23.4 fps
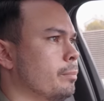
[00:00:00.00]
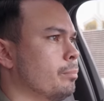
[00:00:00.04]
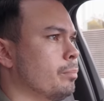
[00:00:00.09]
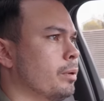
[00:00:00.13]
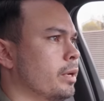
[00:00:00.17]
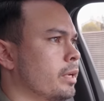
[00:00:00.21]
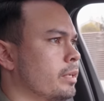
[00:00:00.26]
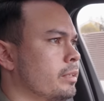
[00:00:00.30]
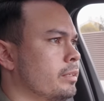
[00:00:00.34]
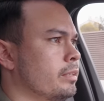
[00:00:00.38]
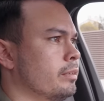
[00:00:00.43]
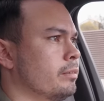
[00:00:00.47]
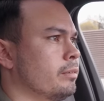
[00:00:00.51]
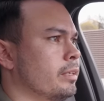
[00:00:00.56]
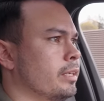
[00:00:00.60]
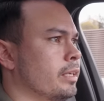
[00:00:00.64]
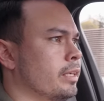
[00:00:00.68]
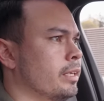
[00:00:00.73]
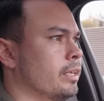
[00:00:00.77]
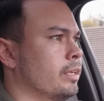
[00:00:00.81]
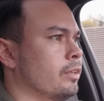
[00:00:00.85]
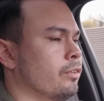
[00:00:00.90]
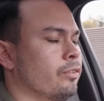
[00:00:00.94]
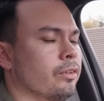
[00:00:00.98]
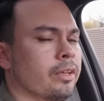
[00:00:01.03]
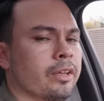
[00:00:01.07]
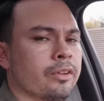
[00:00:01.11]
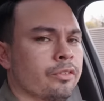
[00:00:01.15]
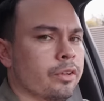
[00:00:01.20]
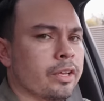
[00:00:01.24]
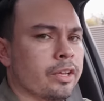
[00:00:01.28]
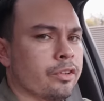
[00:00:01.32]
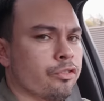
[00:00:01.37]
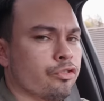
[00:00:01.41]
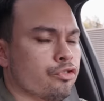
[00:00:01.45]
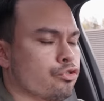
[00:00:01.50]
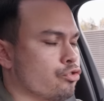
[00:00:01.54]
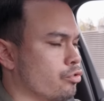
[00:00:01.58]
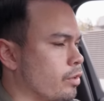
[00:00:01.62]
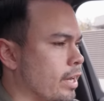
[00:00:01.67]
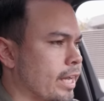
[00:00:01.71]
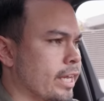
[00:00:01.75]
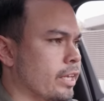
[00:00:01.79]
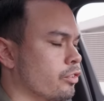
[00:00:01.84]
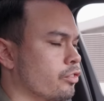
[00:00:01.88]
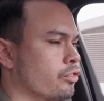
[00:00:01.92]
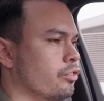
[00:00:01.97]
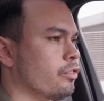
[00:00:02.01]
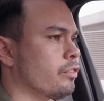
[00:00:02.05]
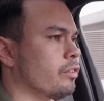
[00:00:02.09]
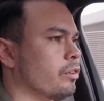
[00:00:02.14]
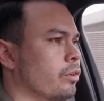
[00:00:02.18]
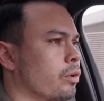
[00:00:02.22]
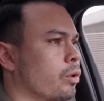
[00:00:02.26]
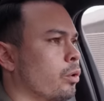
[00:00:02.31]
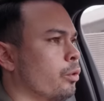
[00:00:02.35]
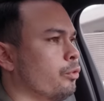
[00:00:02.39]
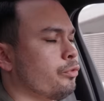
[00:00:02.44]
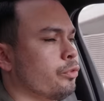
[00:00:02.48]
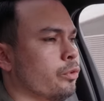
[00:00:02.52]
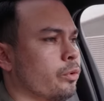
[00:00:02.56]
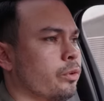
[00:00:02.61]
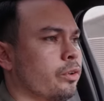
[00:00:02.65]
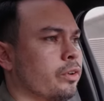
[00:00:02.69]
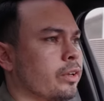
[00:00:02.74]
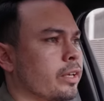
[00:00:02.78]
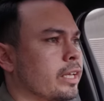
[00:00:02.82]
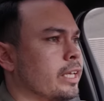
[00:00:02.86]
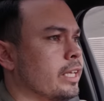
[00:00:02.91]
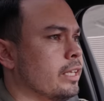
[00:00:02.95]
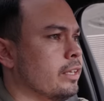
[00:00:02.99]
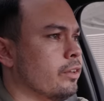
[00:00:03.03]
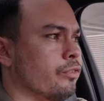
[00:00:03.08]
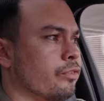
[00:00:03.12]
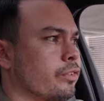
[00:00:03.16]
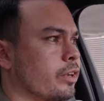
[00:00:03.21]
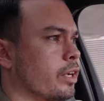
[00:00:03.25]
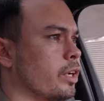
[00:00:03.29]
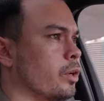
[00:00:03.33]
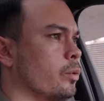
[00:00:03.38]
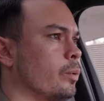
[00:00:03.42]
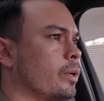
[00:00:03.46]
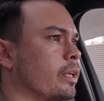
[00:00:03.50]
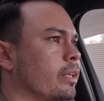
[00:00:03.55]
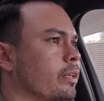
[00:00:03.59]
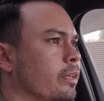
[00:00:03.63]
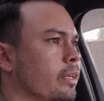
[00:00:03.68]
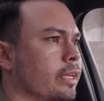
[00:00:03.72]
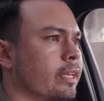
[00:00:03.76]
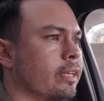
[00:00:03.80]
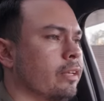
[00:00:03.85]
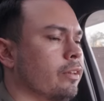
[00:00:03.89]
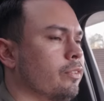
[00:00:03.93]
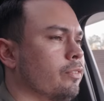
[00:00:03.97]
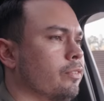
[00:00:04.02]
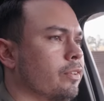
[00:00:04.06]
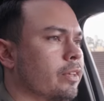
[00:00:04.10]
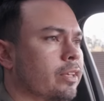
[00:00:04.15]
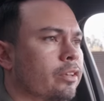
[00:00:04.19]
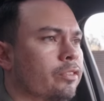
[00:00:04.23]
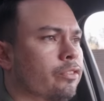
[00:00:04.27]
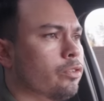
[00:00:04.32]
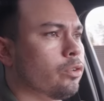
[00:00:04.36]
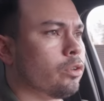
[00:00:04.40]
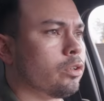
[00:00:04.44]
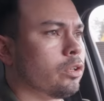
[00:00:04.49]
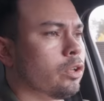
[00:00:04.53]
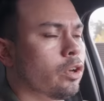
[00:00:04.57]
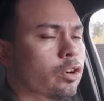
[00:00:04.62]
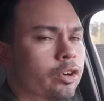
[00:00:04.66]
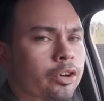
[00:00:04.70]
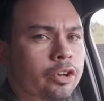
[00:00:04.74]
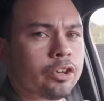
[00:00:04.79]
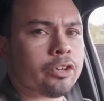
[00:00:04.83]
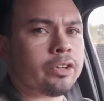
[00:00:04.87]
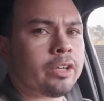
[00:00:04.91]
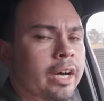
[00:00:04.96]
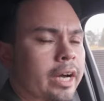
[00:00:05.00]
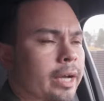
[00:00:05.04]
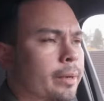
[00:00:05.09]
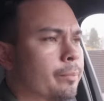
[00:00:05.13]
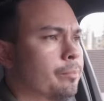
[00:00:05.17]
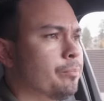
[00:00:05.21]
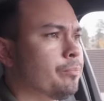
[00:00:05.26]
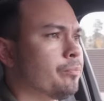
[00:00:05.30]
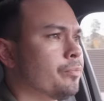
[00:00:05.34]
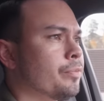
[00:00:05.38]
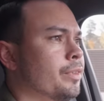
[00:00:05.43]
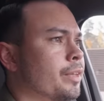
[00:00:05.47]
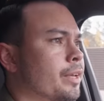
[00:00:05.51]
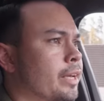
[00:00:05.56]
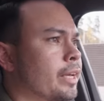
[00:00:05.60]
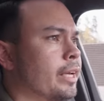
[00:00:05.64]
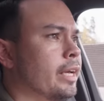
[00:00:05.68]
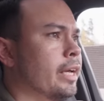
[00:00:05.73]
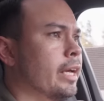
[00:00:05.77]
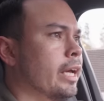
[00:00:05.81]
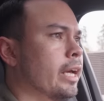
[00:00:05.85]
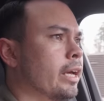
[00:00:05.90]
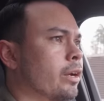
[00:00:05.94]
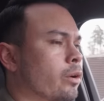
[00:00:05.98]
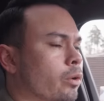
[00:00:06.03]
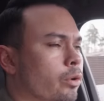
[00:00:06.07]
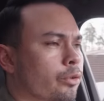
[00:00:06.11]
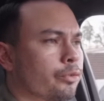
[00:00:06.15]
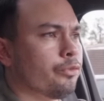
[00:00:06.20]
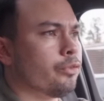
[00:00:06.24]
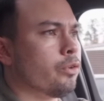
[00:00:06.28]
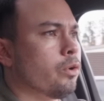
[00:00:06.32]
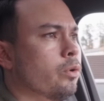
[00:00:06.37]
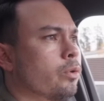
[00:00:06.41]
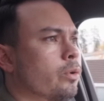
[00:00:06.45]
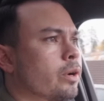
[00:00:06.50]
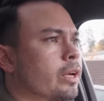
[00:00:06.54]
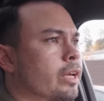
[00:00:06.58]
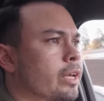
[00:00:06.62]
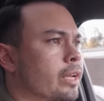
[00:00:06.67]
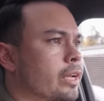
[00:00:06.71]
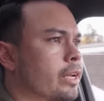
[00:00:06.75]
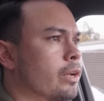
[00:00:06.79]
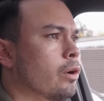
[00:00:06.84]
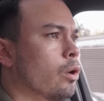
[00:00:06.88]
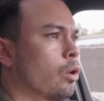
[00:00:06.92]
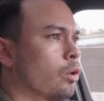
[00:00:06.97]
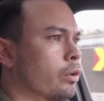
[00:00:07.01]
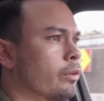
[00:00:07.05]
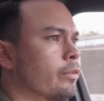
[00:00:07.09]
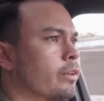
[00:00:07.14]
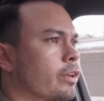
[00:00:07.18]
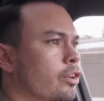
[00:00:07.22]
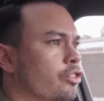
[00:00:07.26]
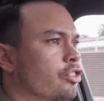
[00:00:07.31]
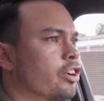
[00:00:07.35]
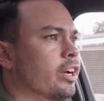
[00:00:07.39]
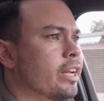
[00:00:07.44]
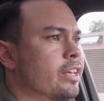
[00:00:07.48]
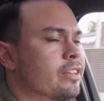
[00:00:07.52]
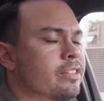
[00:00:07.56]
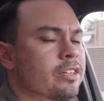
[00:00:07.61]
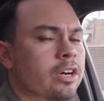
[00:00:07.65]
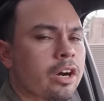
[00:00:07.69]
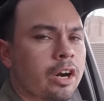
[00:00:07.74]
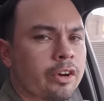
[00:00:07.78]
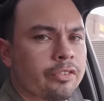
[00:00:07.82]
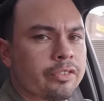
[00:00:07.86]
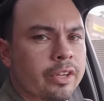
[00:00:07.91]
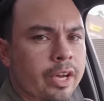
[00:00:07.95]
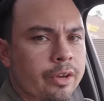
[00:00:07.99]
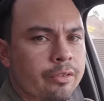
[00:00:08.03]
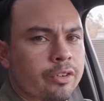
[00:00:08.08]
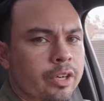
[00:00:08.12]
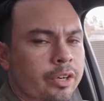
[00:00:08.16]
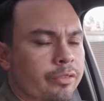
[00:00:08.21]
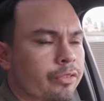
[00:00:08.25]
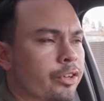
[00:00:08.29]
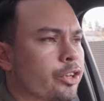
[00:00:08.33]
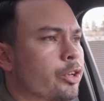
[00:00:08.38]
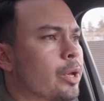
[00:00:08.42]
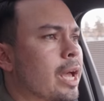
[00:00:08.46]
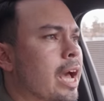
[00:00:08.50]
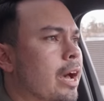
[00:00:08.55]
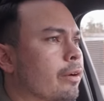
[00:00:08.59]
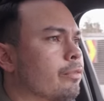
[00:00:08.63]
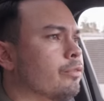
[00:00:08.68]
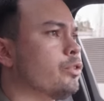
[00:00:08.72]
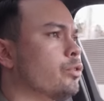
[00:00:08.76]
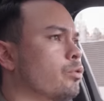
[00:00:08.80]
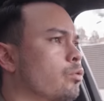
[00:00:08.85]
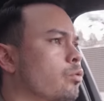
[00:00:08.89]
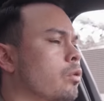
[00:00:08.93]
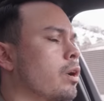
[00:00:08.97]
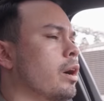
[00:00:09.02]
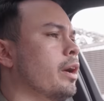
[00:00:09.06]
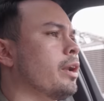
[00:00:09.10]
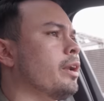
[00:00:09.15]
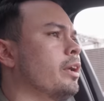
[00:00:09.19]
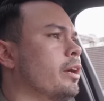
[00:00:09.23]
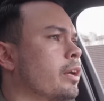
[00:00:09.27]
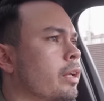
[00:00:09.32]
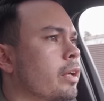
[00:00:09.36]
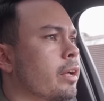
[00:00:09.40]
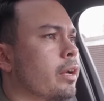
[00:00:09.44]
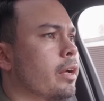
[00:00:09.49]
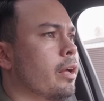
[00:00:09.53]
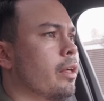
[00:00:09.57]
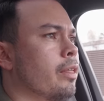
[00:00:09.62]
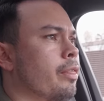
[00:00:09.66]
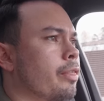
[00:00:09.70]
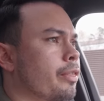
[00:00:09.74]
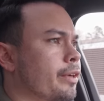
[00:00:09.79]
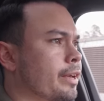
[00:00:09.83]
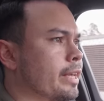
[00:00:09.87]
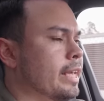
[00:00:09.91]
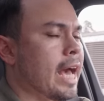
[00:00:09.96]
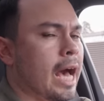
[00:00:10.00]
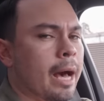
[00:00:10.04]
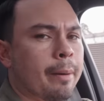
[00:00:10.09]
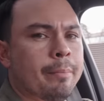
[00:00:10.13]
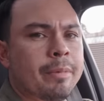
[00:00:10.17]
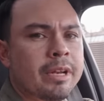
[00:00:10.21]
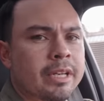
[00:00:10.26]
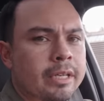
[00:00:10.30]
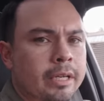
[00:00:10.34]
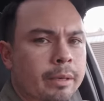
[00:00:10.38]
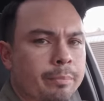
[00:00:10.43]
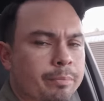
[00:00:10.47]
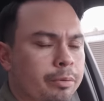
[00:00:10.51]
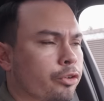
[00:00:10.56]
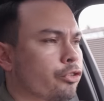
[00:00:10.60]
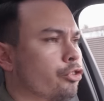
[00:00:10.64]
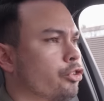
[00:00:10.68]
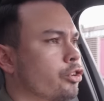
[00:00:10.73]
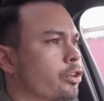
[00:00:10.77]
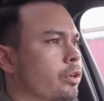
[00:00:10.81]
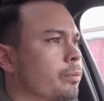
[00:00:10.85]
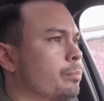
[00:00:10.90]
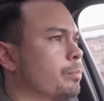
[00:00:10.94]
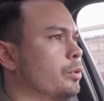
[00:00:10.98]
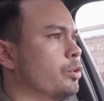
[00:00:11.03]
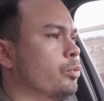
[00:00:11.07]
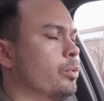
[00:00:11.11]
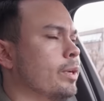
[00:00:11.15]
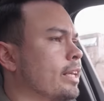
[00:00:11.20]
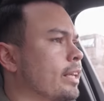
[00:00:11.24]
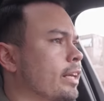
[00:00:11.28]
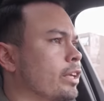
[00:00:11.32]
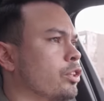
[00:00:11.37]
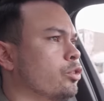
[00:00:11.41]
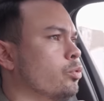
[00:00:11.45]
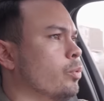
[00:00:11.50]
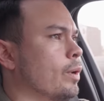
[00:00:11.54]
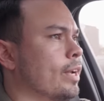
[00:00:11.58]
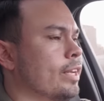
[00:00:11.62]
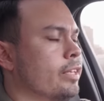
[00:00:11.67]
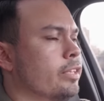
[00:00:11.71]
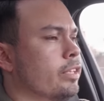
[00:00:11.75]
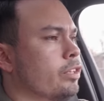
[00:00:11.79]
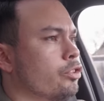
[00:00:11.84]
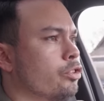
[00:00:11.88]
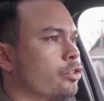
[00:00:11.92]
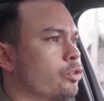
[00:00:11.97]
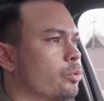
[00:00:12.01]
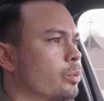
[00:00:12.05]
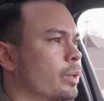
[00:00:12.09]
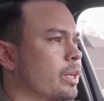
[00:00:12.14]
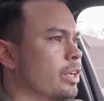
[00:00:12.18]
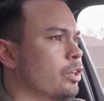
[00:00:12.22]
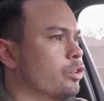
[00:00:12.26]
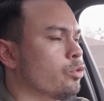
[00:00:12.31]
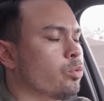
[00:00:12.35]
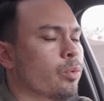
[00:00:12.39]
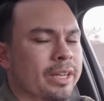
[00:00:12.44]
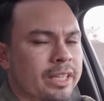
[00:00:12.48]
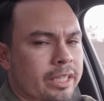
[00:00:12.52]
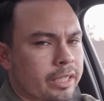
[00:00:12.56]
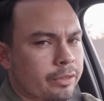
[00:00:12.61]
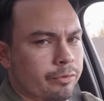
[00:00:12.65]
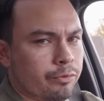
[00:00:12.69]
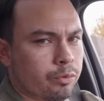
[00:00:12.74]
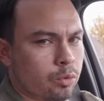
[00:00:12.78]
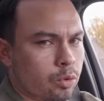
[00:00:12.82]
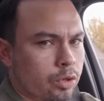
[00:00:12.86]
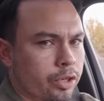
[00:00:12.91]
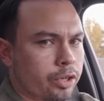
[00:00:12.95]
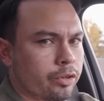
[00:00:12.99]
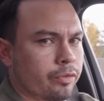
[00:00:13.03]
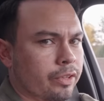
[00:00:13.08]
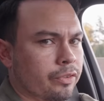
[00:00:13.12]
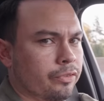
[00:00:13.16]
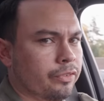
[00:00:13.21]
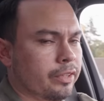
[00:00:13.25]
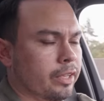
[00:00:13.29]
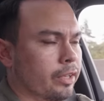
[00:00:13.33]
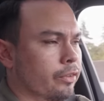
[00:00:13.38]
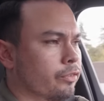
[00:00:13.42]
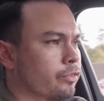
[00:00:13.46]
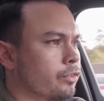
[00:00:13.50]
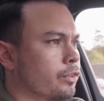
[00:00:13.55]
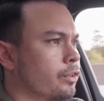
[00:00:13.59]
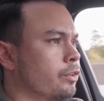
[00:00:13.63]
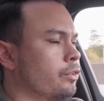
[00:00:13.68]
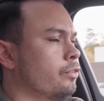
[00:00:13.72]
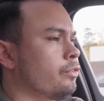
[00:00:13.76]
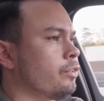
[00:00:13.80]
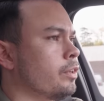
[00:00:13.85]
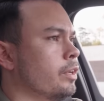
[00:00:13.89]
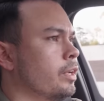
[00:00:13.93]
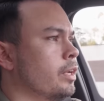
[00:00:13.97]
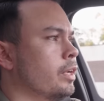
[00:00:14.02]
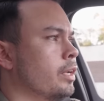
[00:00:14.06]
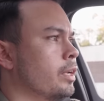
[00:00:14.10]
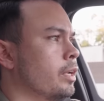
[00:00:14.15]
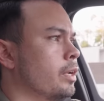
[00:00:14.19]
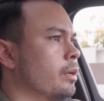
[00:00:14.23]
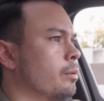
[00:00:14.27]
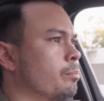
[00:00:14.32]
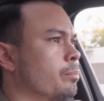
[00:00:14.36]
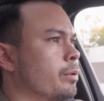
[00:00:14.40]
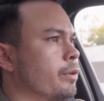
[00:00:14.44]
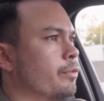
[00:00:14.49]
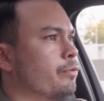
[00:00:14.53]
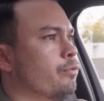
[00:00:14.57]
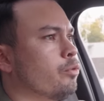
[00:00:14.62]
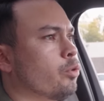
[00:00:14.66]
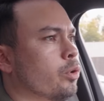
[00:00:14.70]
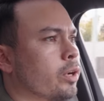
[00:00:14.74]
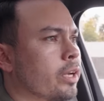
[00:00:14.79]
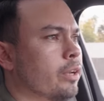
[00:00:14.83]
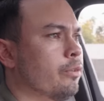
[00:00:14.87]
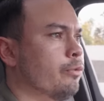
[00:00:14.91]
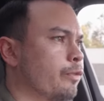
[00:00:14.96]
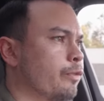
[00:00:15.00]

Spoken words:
but it's strange. Also, to heat the steering wheel and heat the seats took longer time. And also, in all of the Chinese cars I've driven, you have to run the cabin temperature between like 22 and 24 degrees Celsius before it